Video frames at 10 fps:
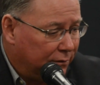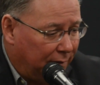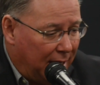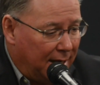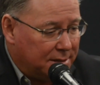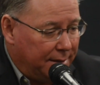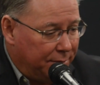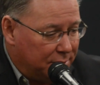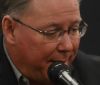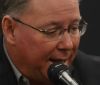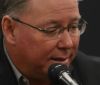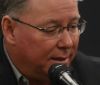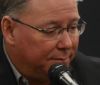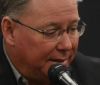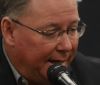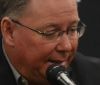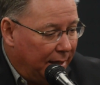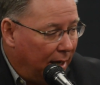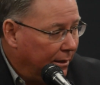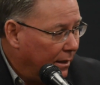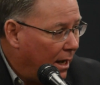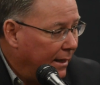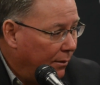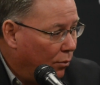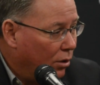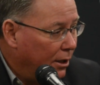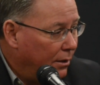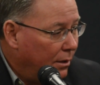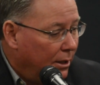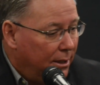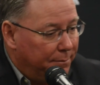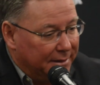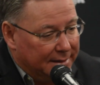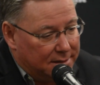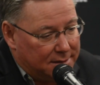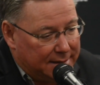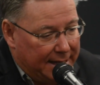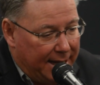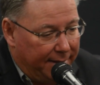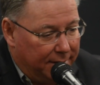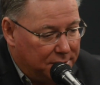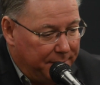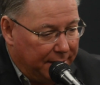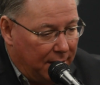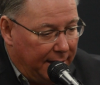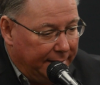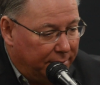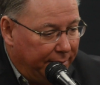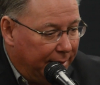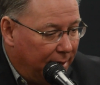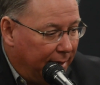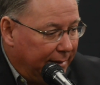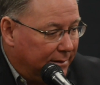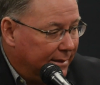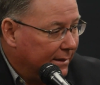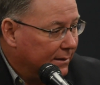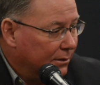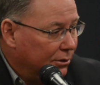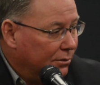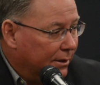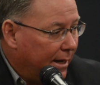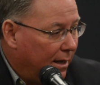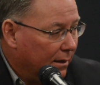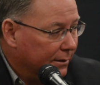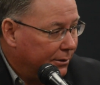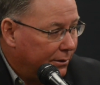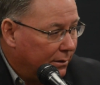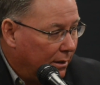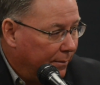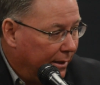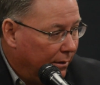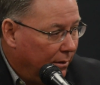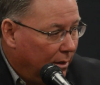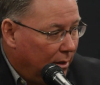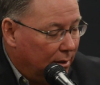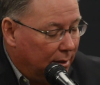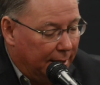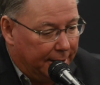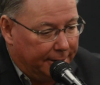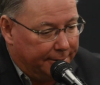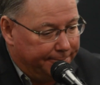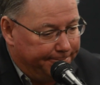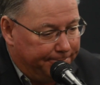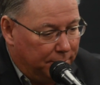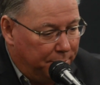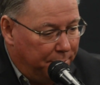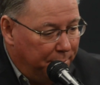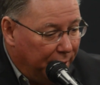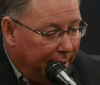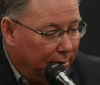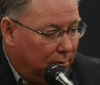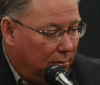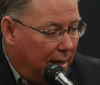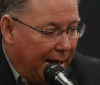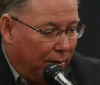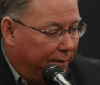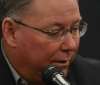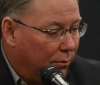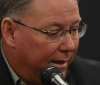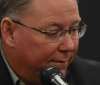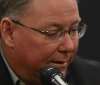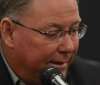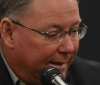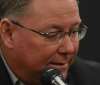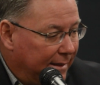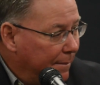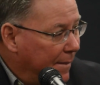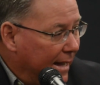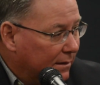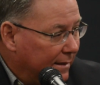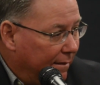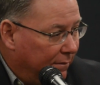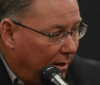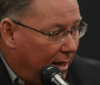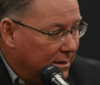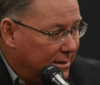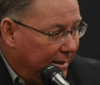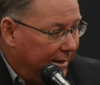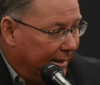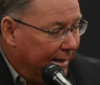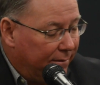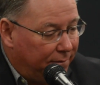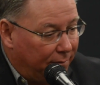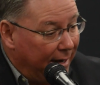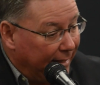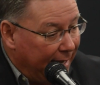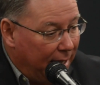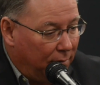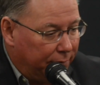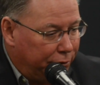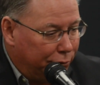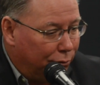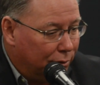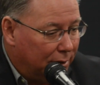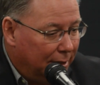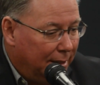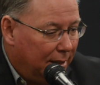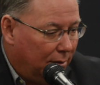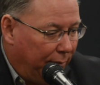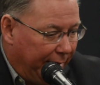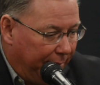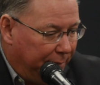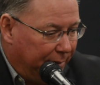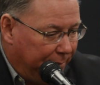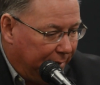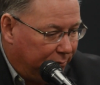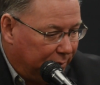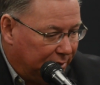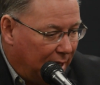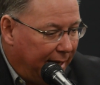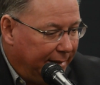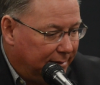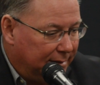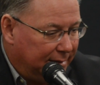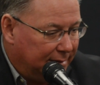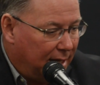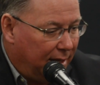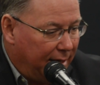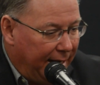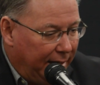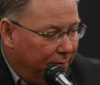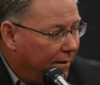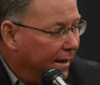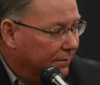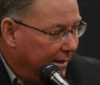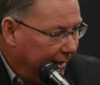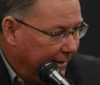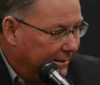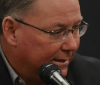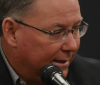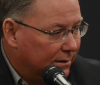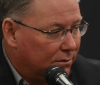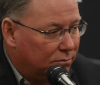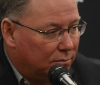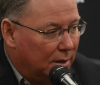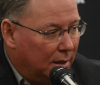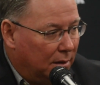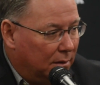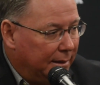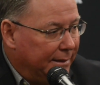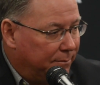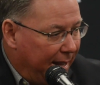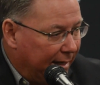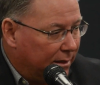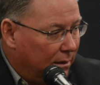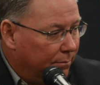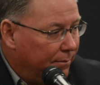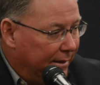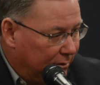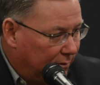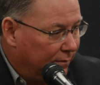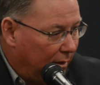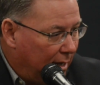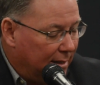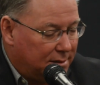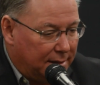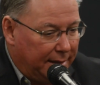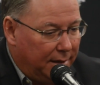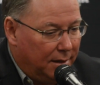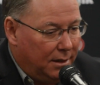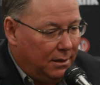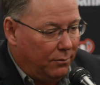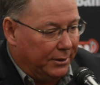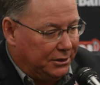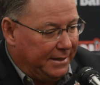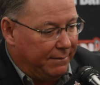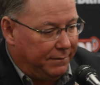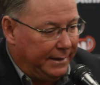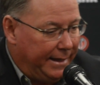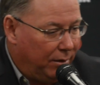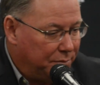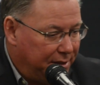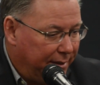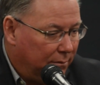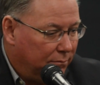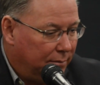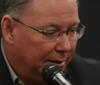His velocity was back up to 89 to 91. But this is a guy that spent 93 to 96 in junior college. I mean, but I don't think we'll ever get to that back to that velocity again for right now, for sure. But what's nice is he's not 85 to 86. He's back up in some velocity, which definitely helps him.